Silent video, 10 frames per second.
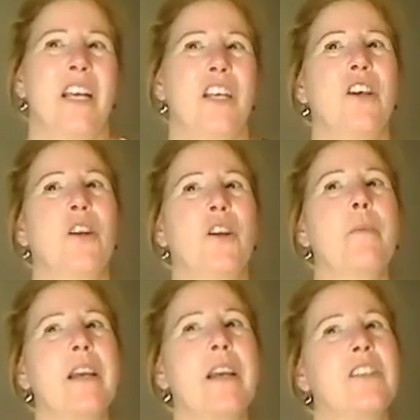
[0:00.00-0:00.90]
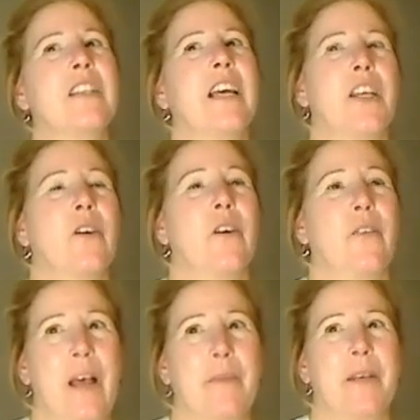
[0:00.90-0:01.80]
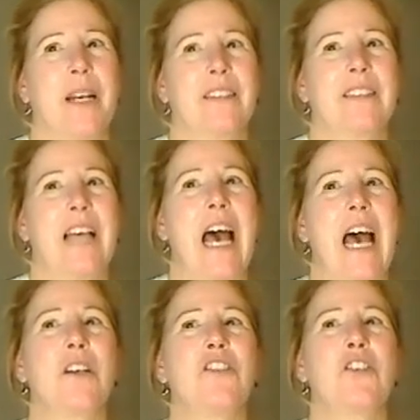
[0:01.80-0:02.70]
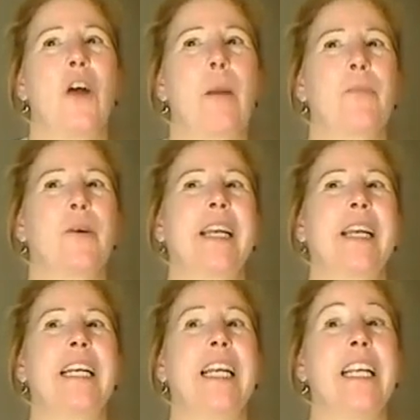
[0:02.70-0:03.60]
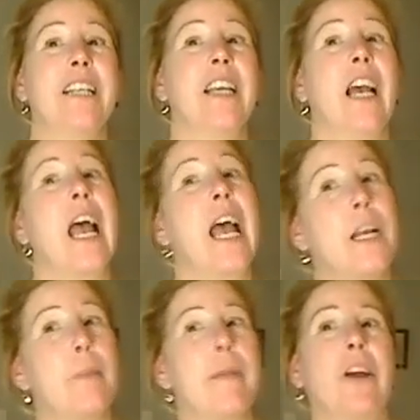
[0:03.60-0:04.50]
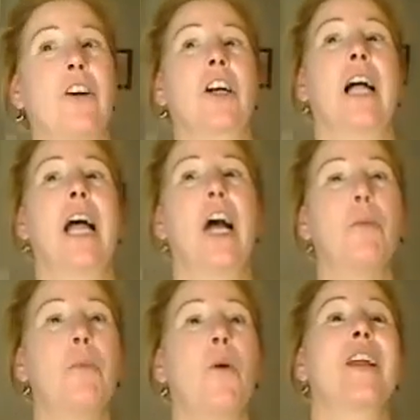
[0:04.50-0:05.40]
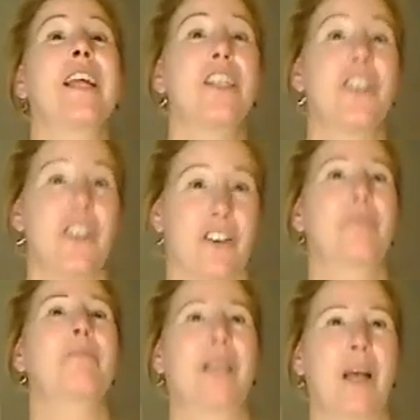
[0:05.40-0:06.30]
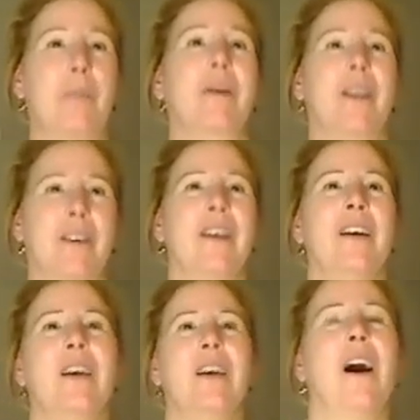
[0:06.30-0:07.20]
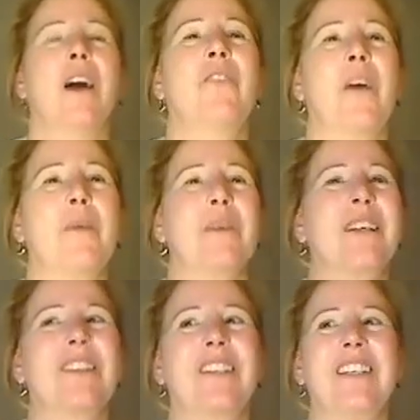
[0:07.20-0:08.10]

You know, you mentioned that you're a feminist. How did your upbringing in India and America help or hinder becoming a feminist?